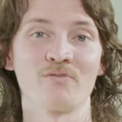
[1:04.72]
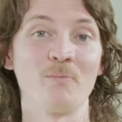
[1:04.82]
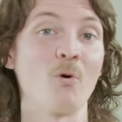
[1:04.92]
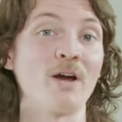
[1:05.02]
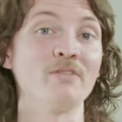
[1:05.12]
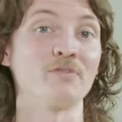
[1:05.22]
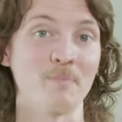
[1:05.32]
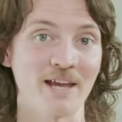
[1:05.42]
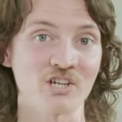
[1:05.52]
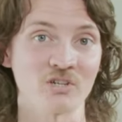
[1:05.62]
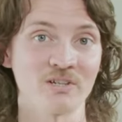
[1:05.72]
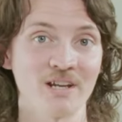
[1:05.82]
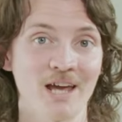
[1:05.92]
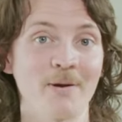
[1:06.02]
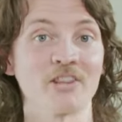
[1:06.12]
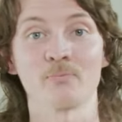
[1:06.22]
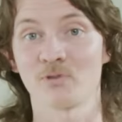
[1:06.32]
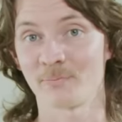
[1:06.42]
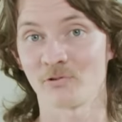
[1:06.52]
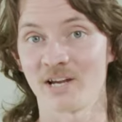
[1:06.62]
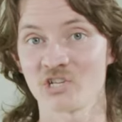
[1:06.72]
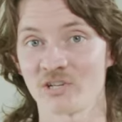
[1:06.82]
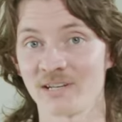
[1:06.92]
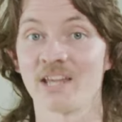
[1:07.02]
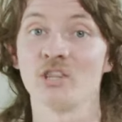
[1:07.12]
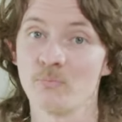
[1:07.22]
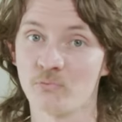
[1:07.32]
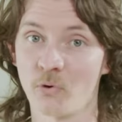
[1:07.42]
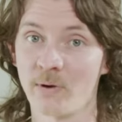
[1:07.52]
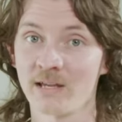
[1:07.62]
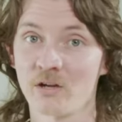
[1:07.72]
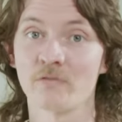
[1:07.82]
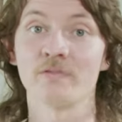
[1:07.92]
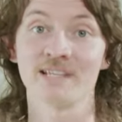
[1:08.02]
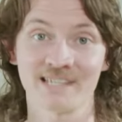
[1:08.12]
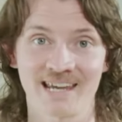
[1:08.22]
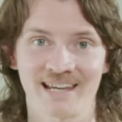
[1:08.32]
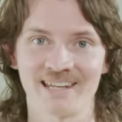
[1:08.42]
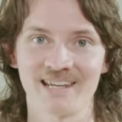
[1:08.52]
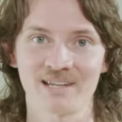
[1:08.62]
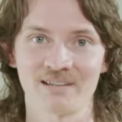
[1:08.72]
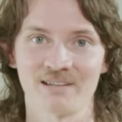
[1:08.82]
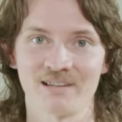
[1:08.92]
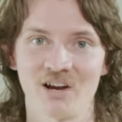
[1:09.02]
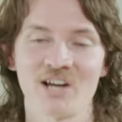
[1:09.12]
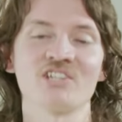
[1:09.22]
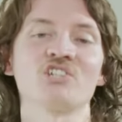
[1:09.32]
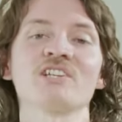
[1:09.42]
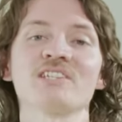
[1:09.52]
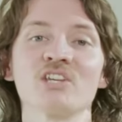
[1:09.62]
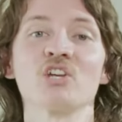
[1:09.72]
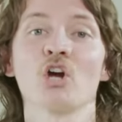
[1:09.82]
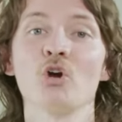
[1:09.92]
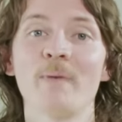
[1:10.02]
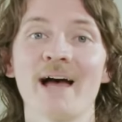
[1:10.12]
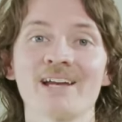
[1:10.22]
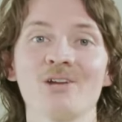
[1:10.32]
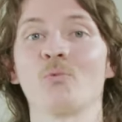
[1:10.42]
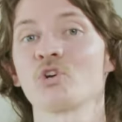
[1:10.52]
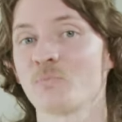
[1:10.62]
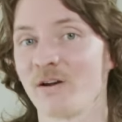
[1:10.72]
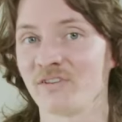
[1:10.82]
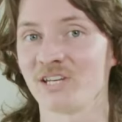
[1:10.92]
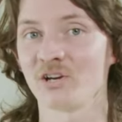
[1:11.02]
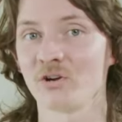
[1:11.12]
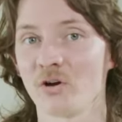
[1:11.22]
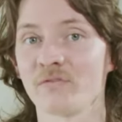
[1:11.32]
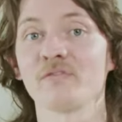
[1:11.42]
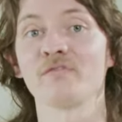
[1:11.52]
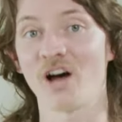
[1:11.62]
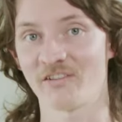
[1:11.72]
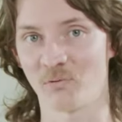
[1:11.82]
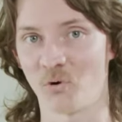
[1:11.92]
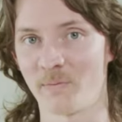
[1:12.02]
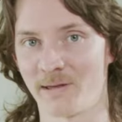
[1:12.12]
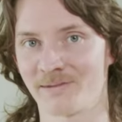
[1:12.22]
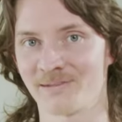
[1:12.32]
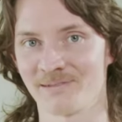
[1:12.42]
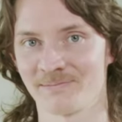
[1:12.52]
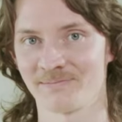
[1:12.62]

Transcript: for more information about the preparation and the brewing of this technique, I suggest that you go back and watch my video of the 5-pour method.